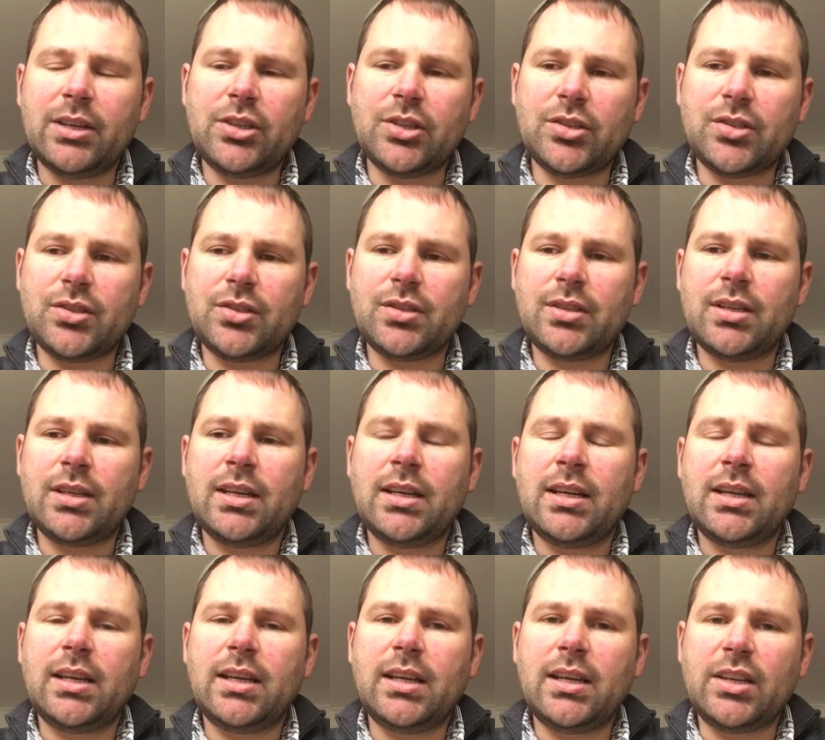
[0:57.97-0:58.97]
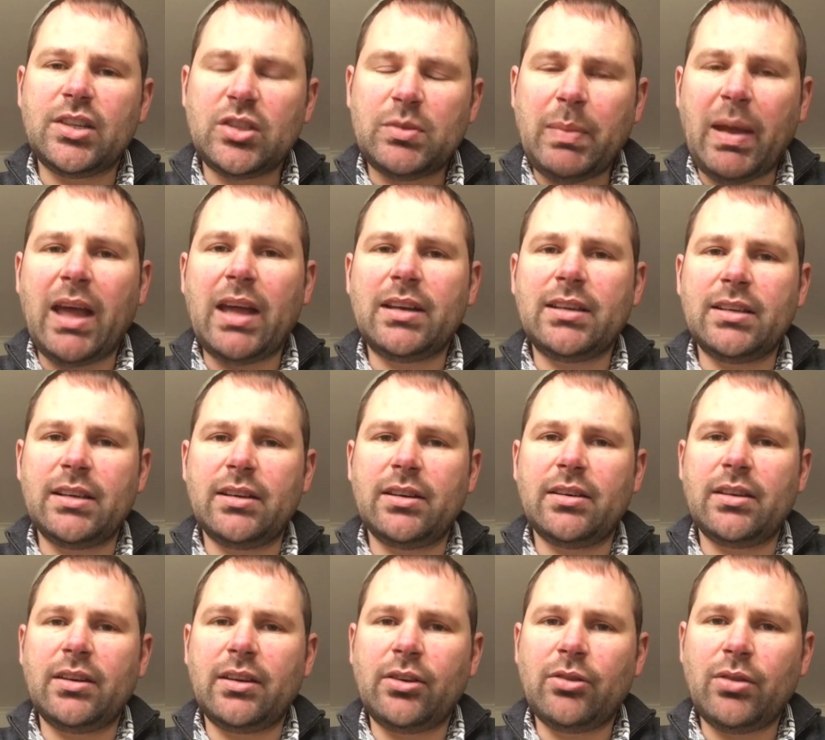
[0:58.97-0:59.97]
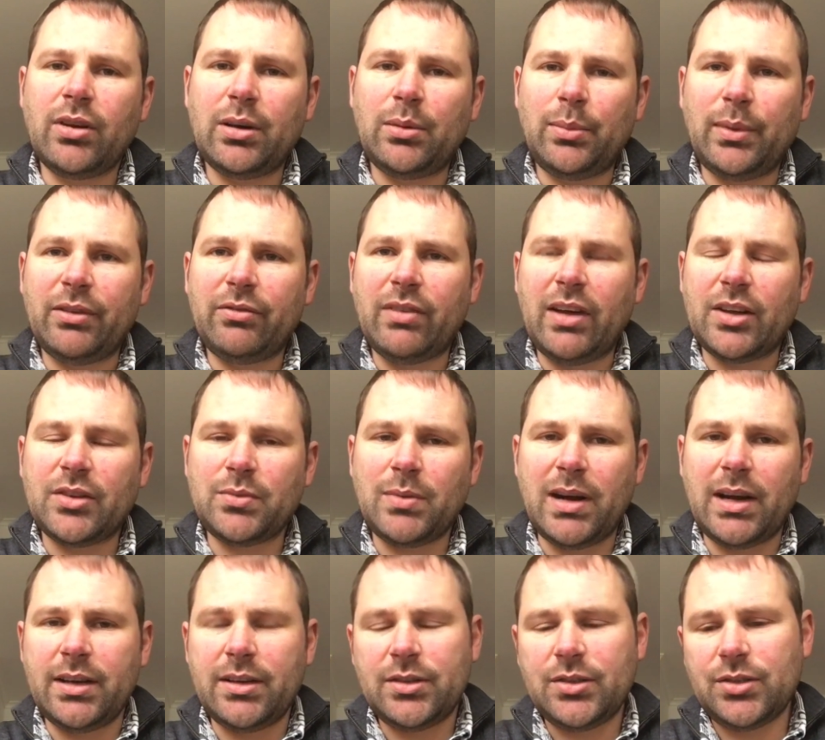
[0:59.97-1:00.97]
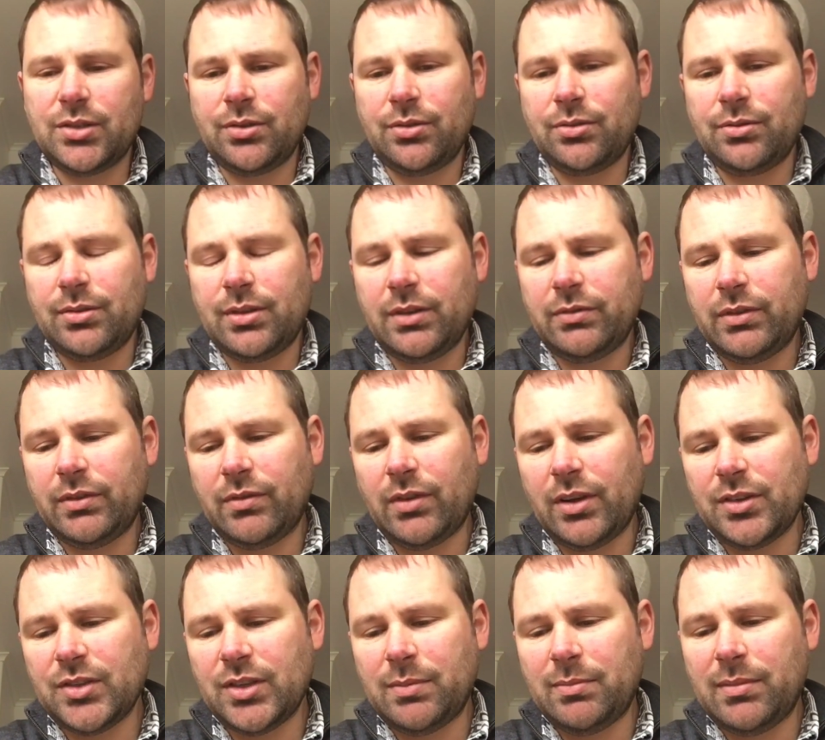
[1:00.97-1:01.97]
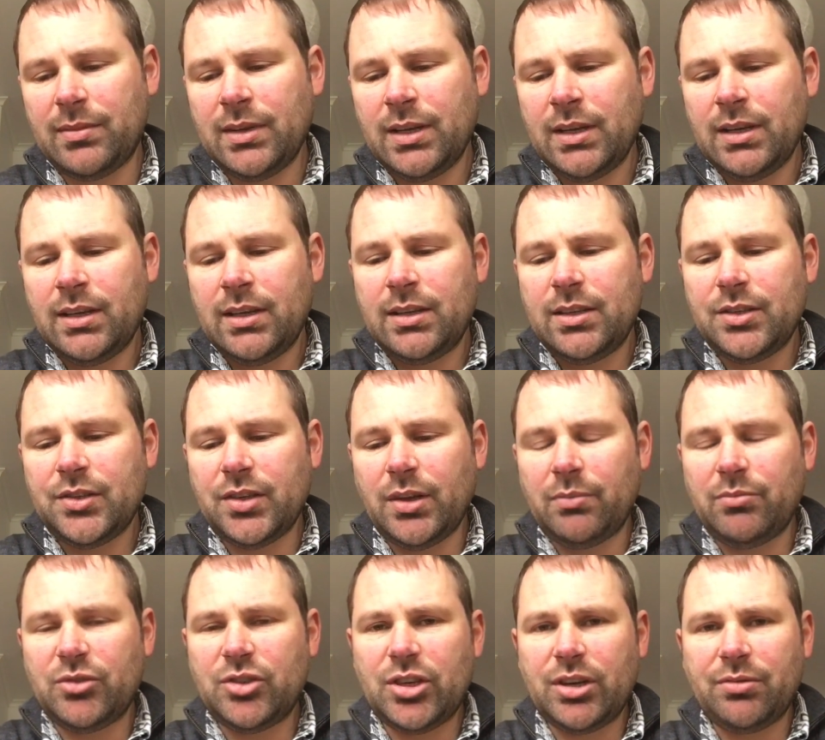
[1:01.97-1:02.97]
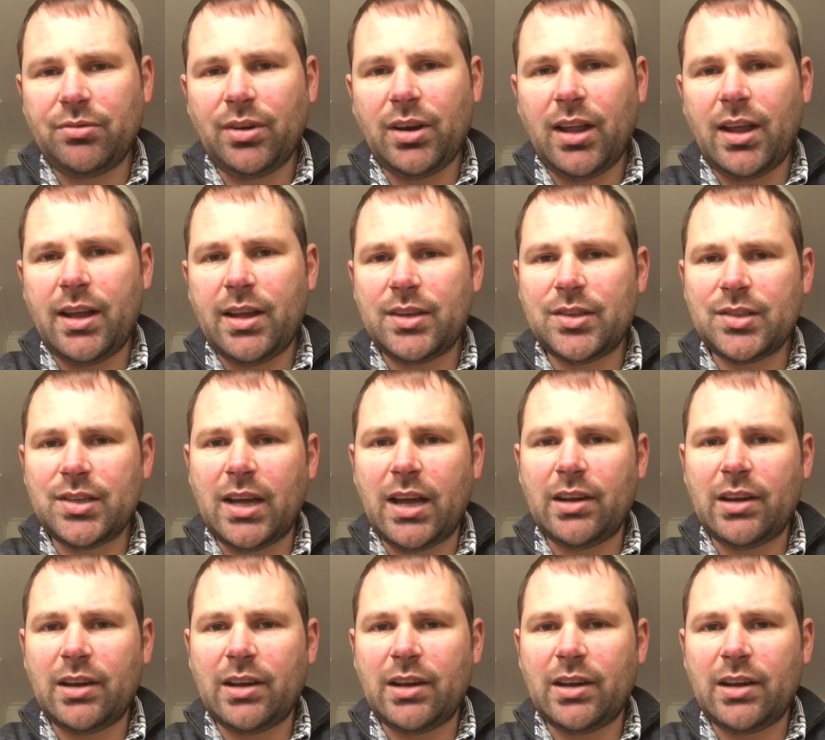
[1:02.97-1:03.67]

just expand at an incredibly fast rate. So if you've got some generalized